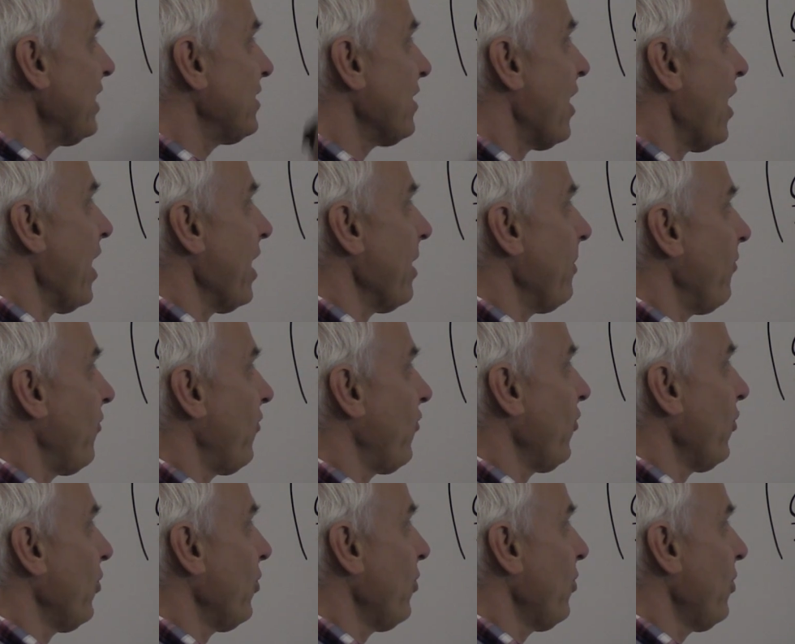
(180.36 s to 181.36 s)
times
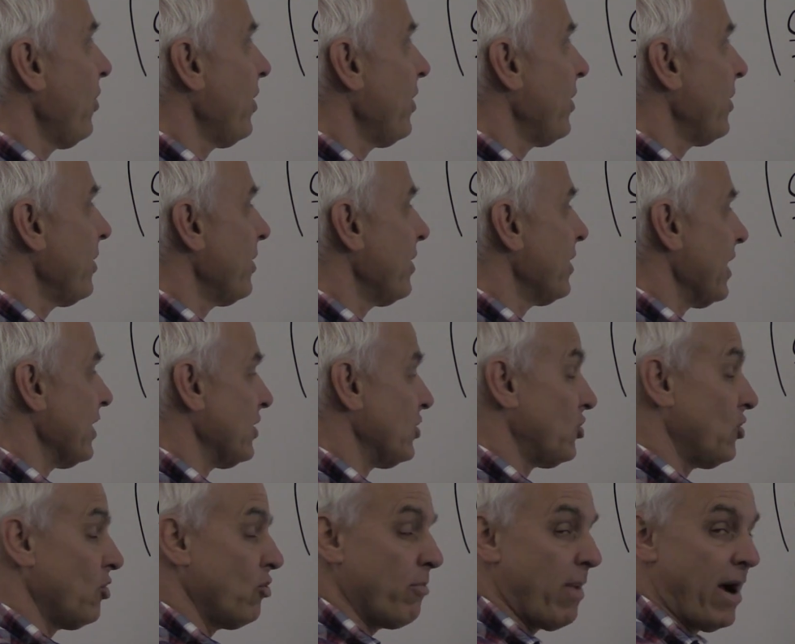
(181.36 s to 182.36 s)
2, that's
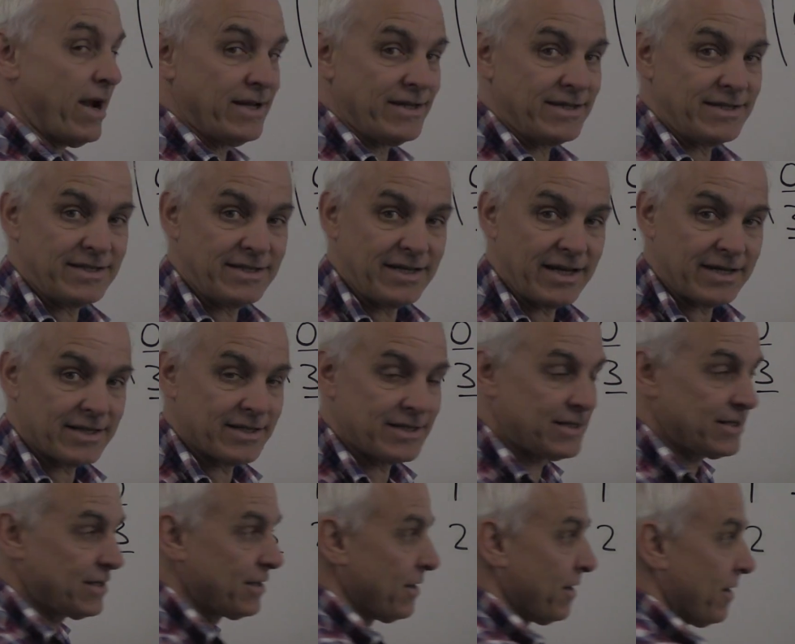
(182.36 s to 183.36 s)
2 minus 6,